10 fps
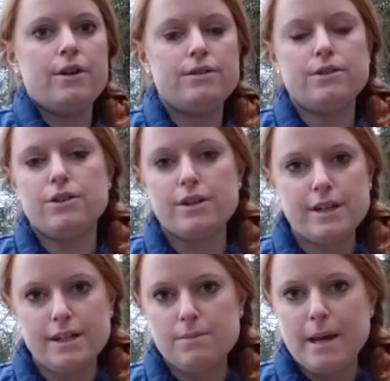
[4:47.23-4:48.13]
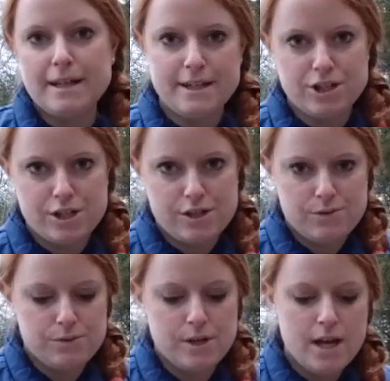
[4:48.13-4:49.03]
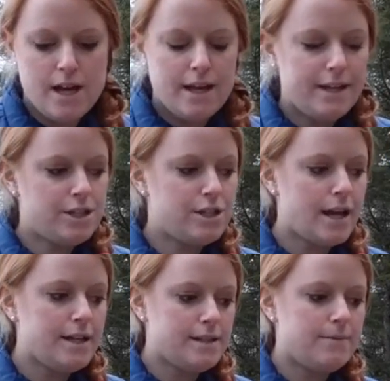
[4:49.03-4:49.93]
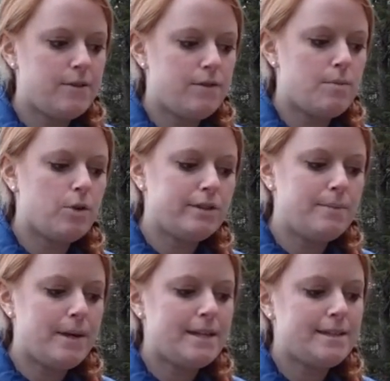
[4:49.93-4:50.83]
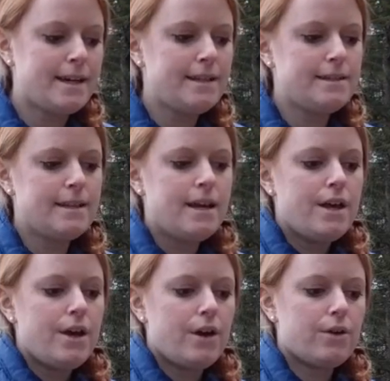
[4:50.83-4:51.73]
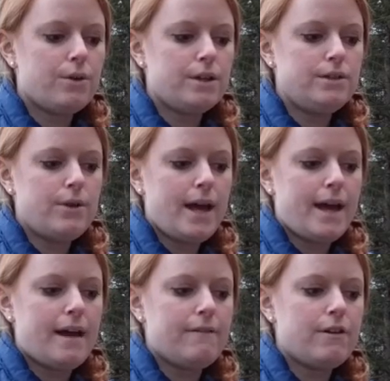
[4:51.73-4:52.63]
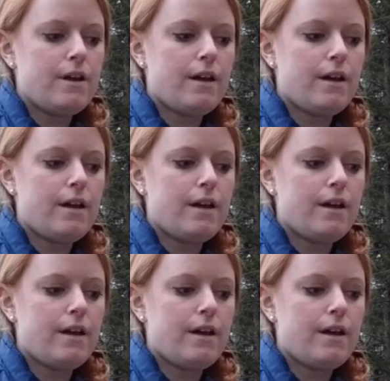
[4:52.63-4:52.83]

So you're going to need to pay attention to each sight. Some of the multi-pin sights are going to have